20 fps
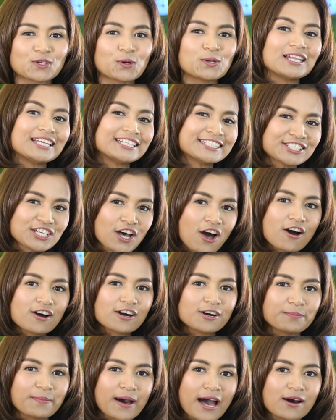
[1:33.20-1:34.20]
So let's
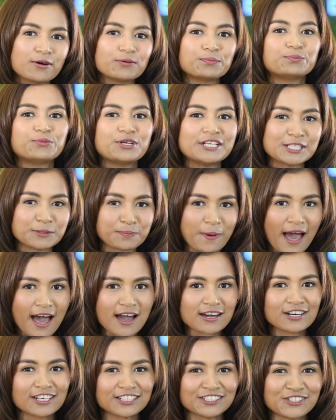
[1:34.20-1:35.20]
talk about Breeze
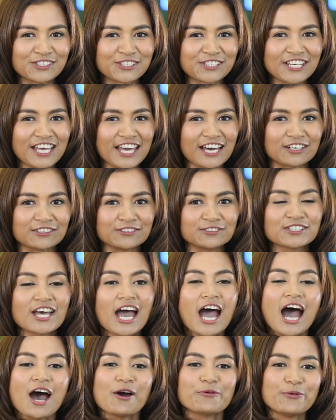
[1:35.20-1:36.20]
Park Condotel.
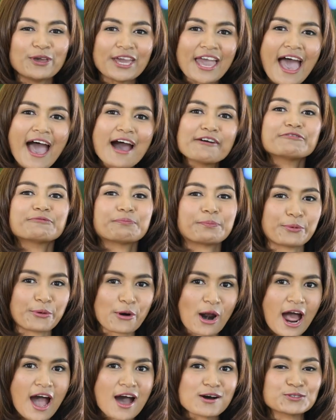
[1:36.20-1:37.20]
We have
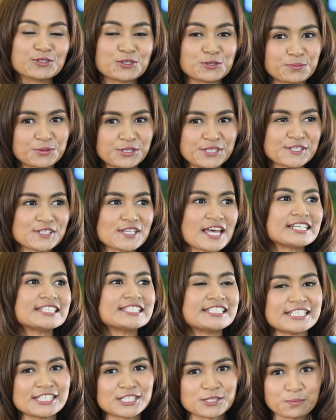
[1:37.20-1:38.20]
proud to
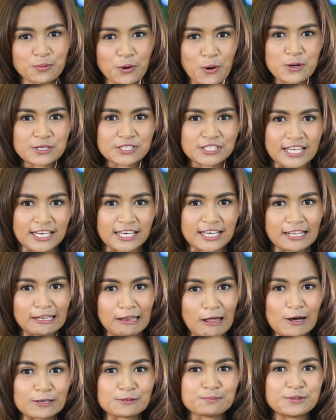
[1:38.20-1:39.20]
present this project a
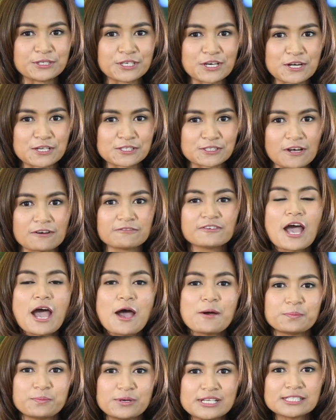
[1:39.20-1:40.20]
lot because of
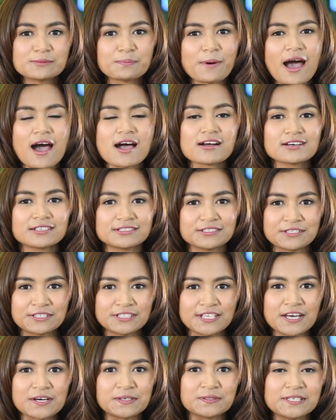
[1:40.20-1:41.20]
Breeze Park
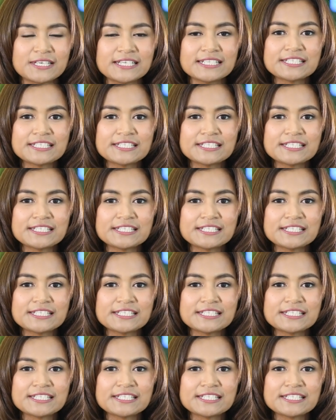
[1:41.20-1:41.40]
Condotel.